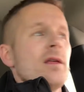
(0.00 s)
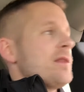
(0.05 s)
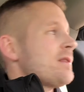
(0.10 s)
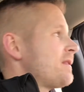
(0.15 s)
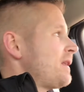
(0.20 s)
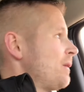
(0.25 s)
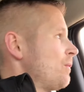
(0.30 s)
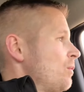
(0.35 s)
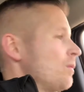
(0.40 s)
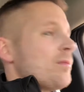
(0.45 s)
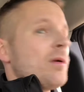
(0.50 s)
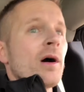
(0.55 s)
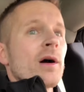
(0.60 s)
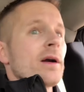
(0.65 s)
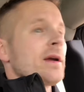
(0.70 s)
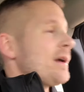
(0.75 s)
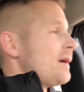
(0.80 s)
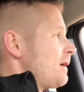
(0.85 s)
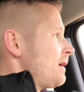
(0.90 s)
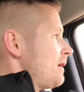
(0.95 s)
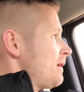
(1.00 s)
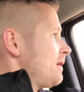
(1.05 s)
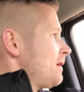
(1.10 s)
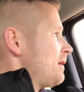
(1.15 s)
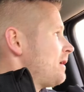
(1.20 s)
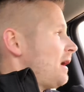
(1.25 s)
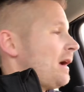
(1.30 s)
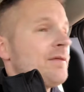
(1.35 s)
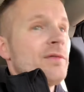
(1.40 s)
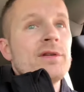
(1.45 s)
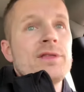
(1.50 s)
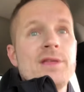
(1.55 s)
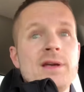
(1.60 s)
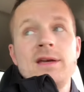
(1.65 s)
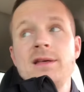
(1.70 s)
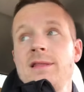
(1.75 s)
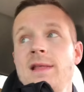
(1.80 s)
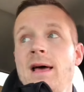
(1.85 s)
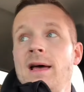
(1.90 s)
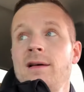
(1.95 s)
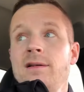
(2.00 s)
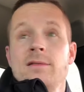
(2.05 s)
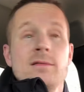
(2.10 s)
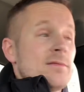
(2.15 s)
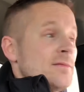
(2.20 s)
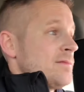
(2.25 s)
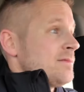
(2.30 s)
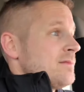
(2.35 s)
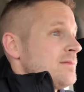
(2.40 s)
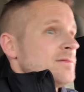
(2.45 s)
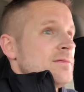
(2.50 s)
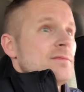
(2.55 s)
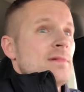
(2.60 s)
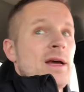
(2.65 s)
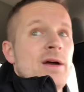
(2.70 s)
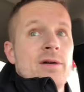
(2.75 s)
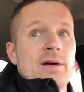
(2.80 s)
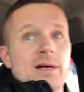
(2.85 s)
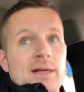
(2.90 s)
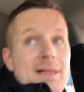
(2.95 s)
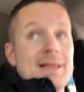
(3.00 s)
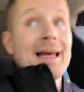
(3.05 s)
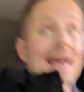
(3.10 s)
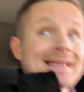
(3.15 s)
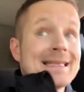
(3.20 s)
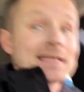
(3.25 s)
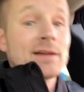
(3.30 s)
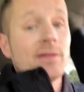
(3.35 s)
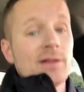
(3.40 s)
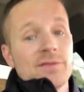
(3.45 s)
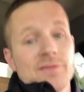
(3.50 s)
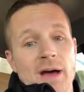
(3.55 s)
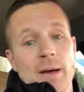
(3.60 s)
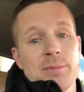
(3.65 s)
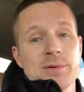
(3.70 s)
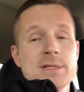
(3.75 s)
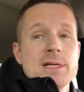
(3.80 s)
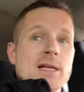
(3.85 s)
they will mark everything in that area like 75%